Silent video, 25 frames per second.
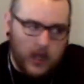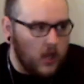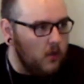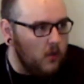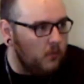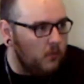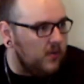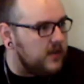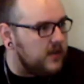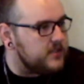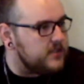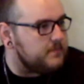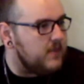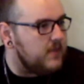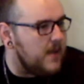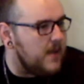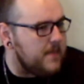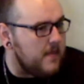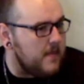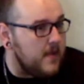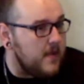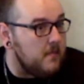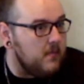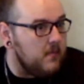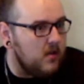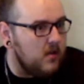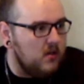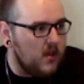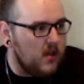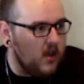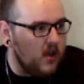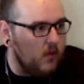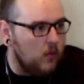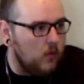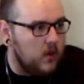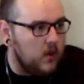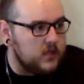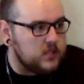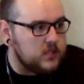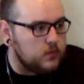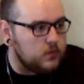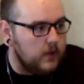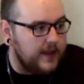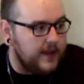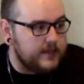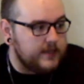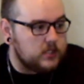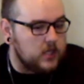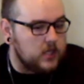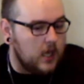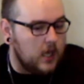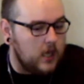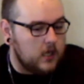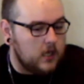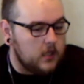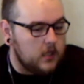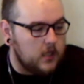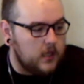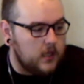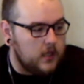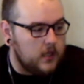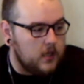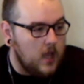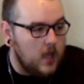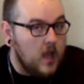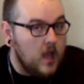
one's peppermint mocha, one's white chocolate.